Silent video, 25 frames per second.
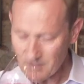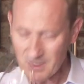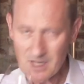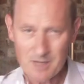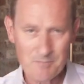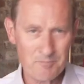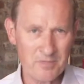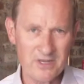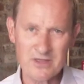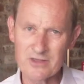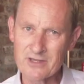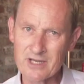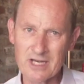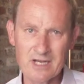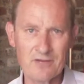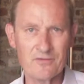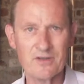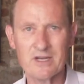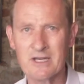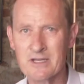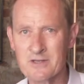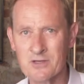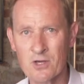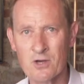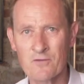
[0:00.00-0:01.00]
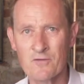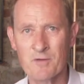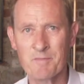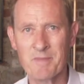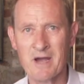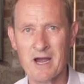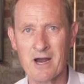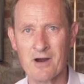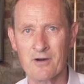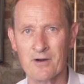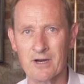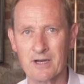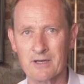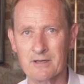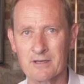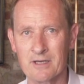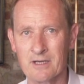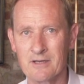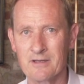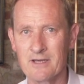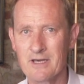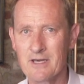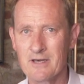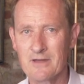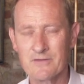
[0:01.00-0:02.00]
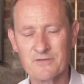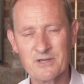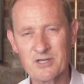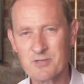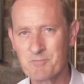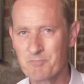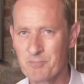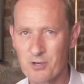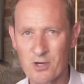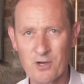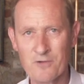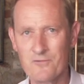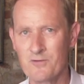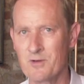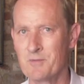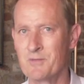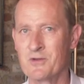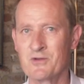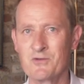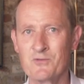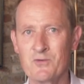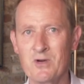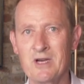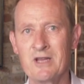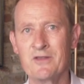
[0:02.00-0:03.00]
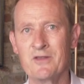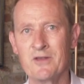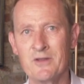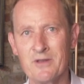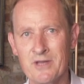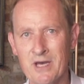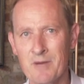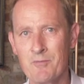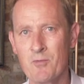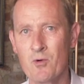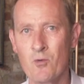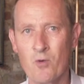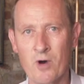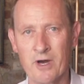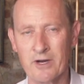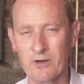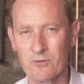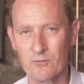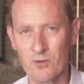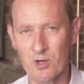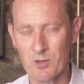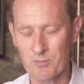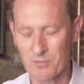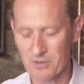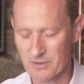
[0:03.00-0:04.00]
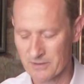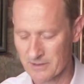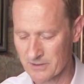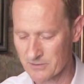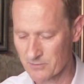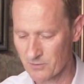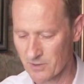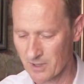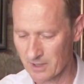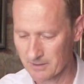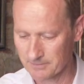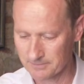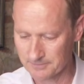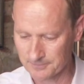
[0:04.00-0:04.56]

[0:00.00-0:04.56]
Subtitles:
but none of it is overpowering. Yeah. This perfume is really the #1 aroma in this wine.